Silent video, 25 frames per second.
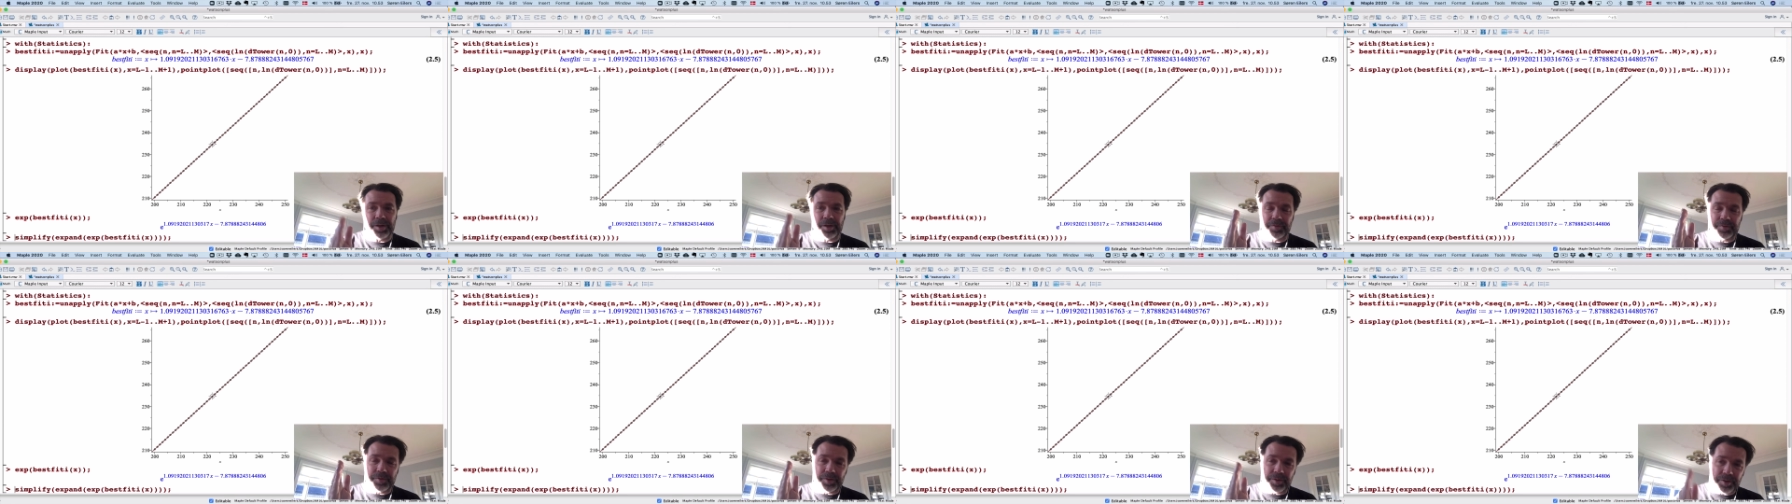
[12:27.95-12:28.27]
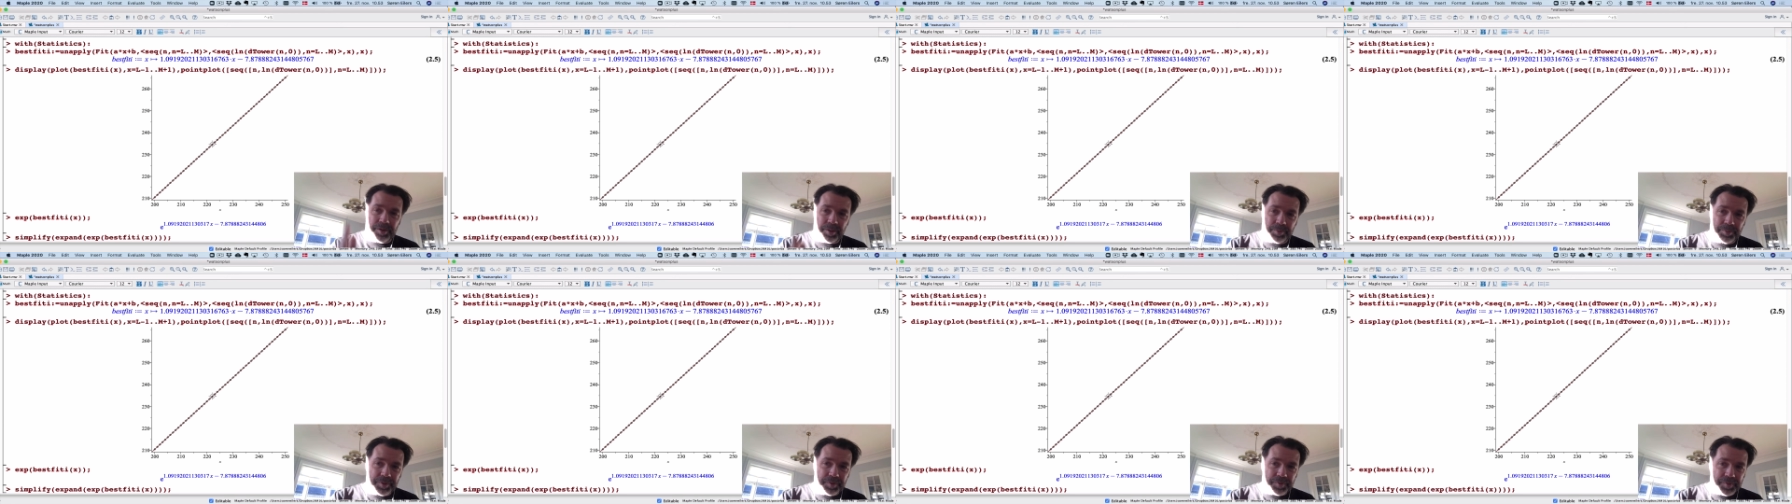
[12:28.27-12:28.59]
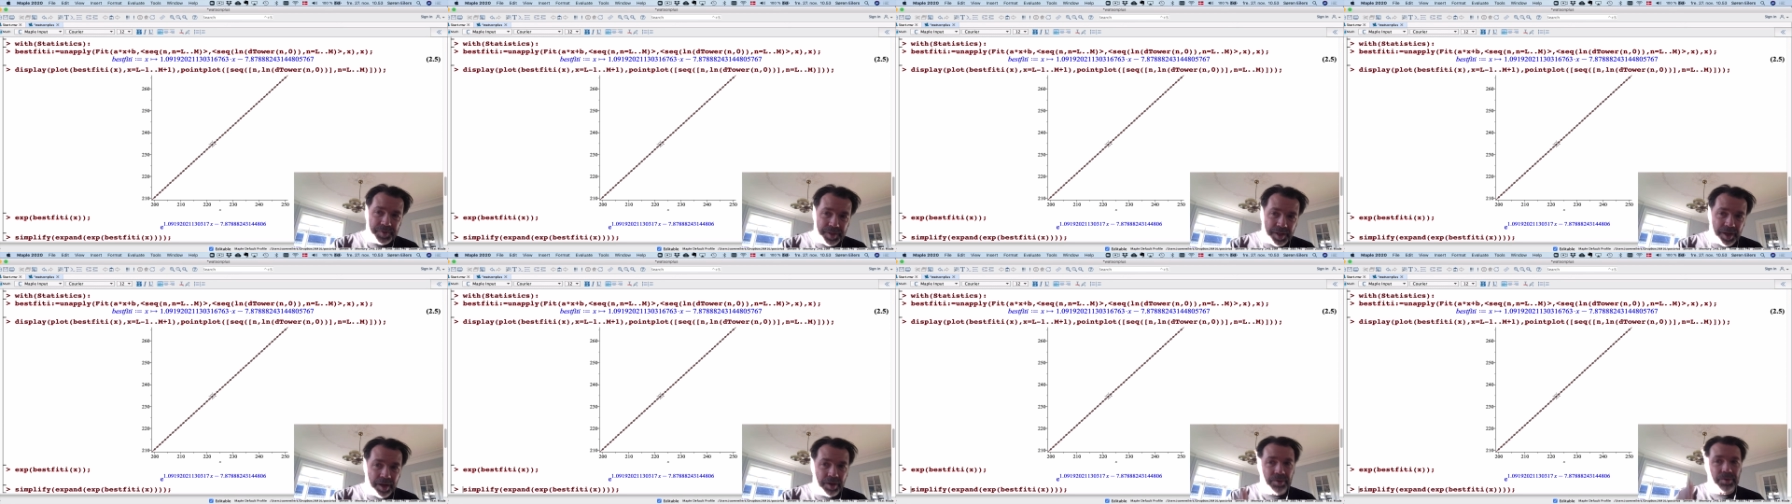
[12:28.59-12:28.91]
of the number of
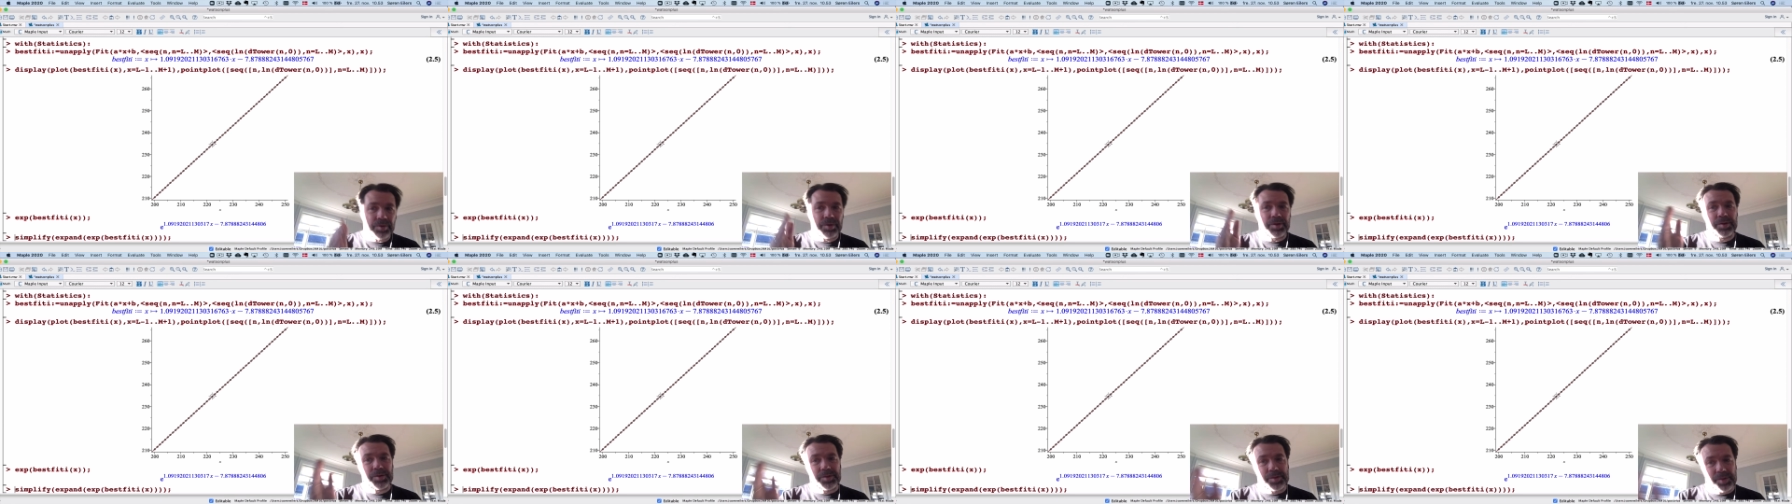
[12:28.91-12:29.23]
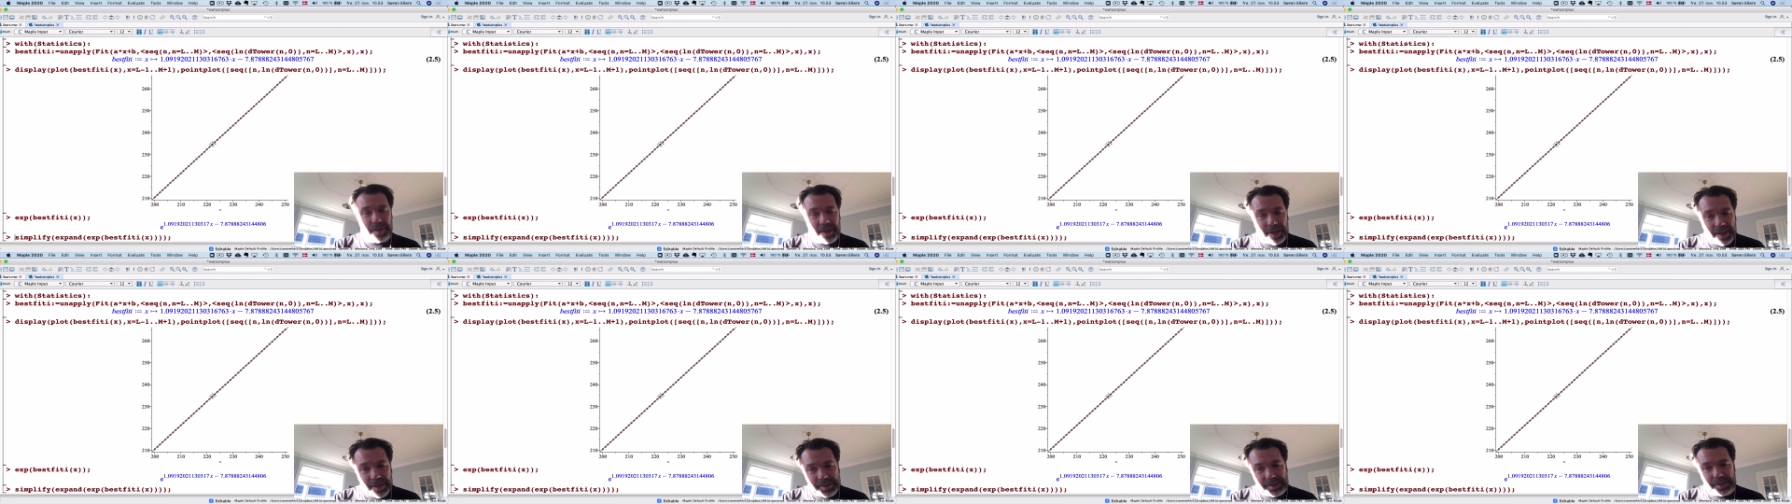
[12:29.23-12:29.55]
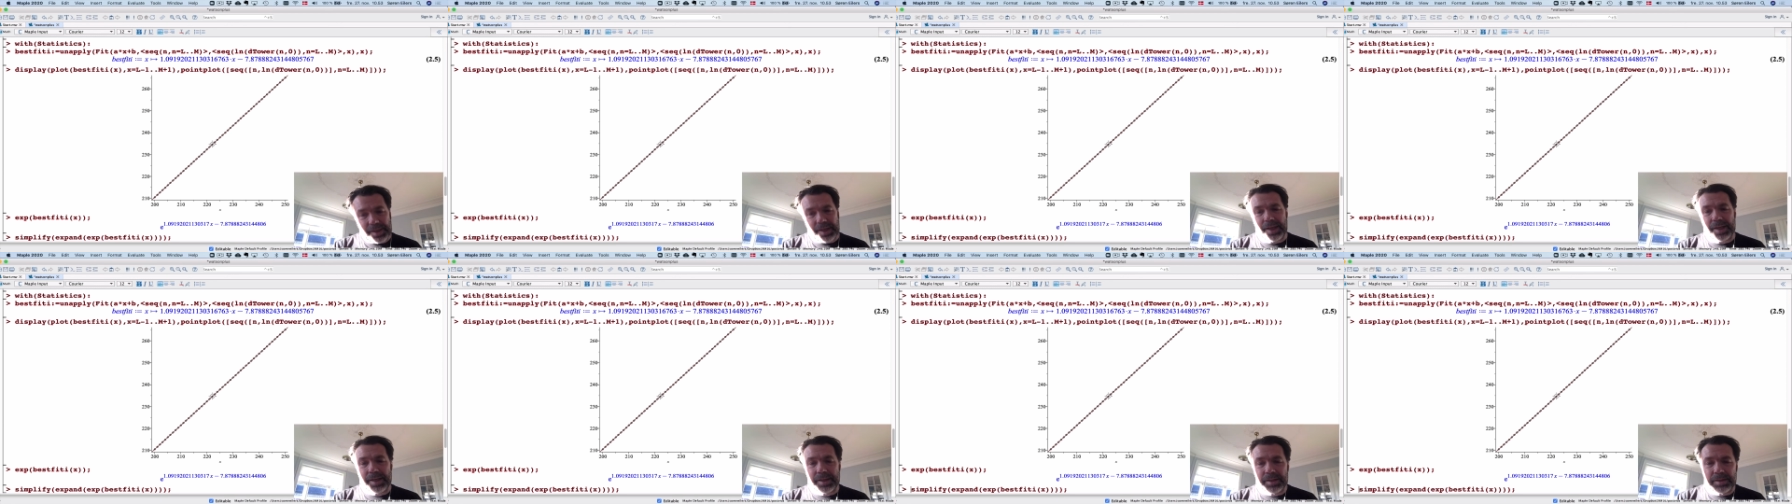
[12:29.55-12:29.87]
towers at
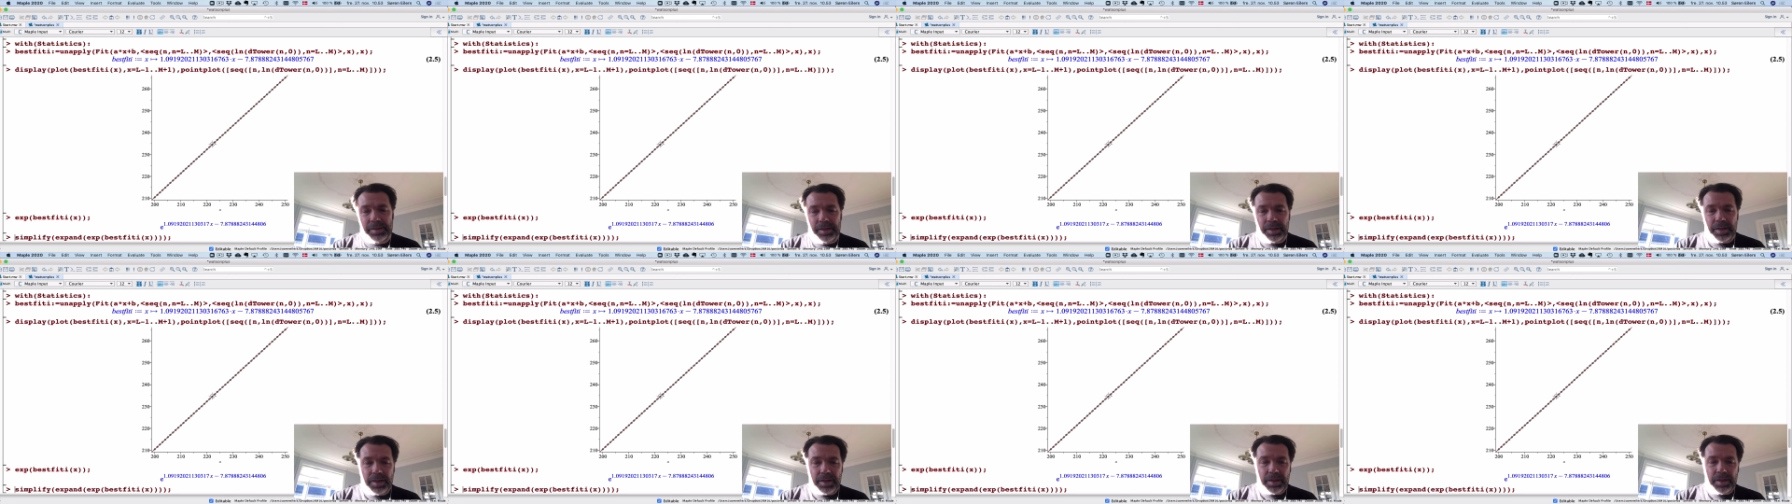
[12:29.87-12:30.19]
n.